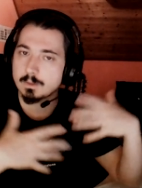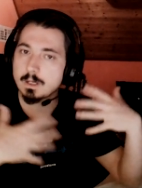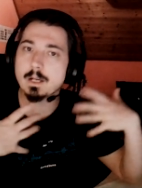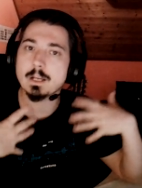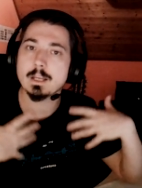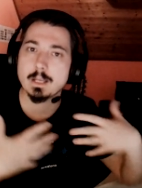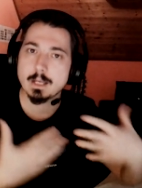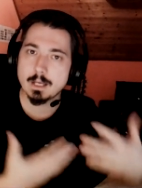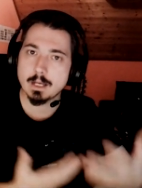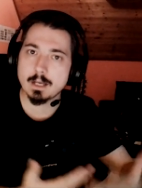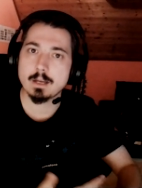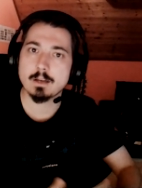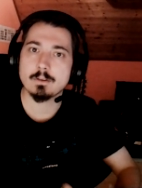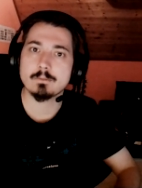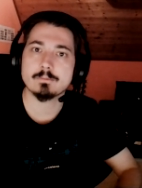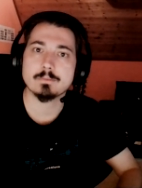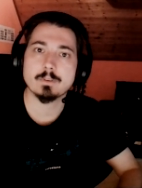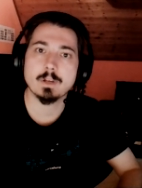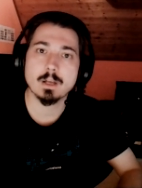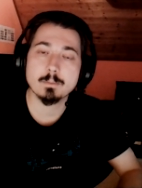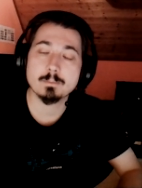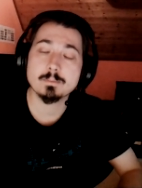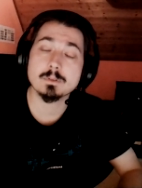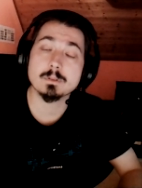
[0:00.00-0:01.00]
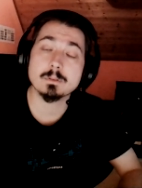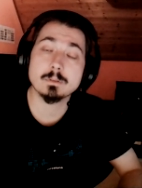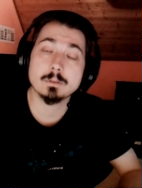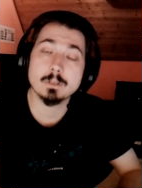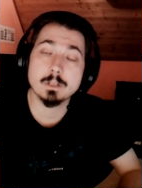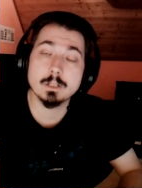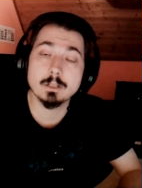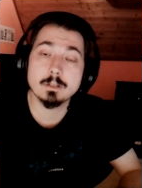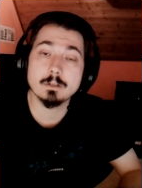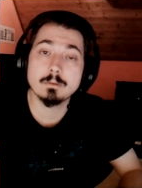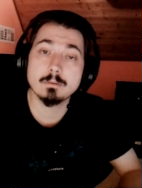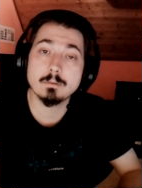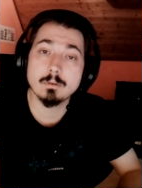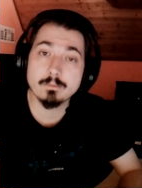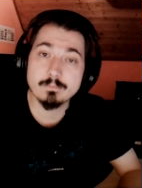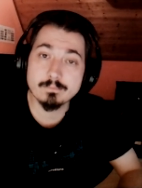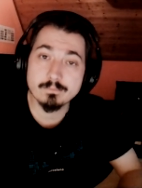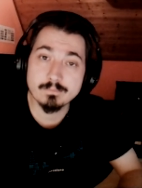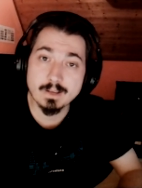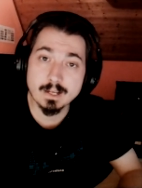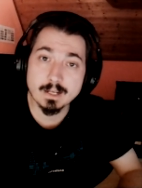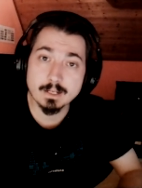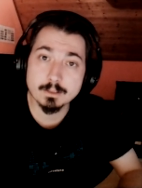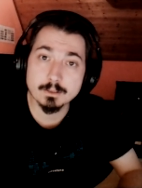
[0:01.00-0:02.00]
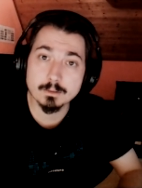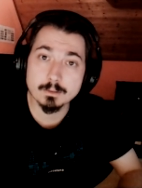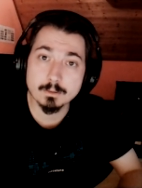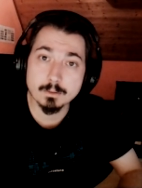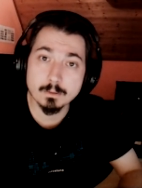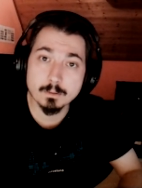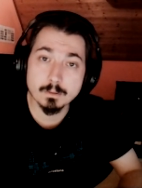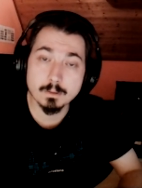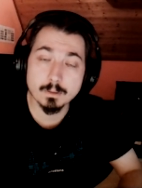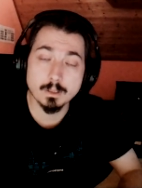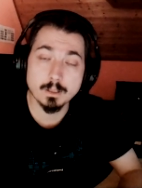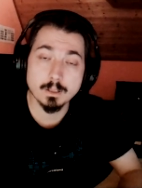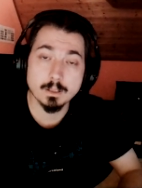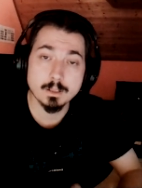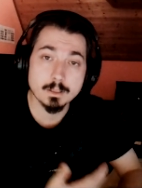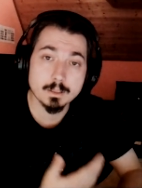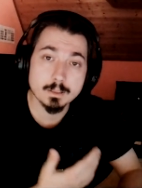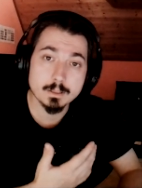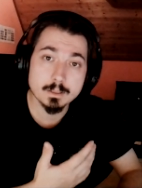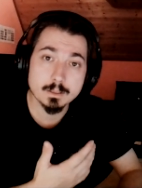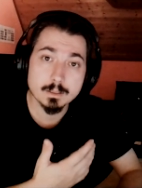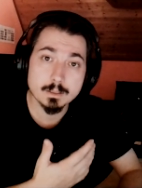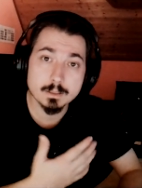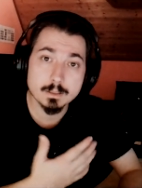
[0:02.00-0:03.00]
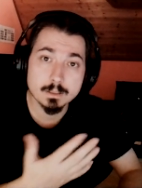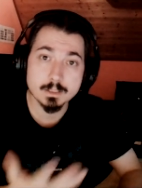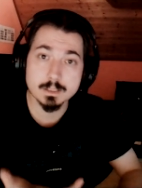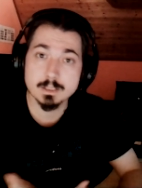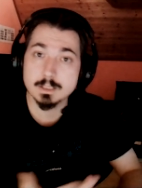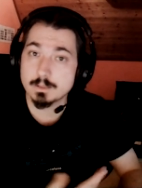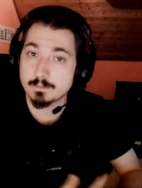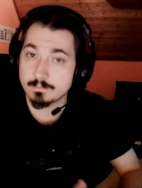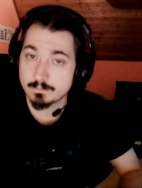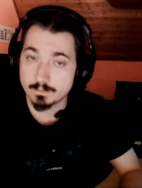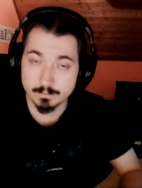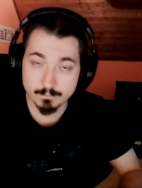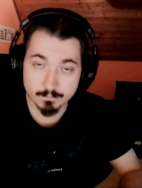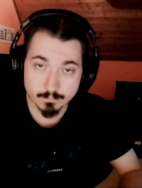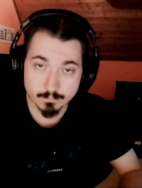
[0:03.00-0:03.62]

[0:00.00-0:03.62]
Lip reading: have absolutely no effect on the civil war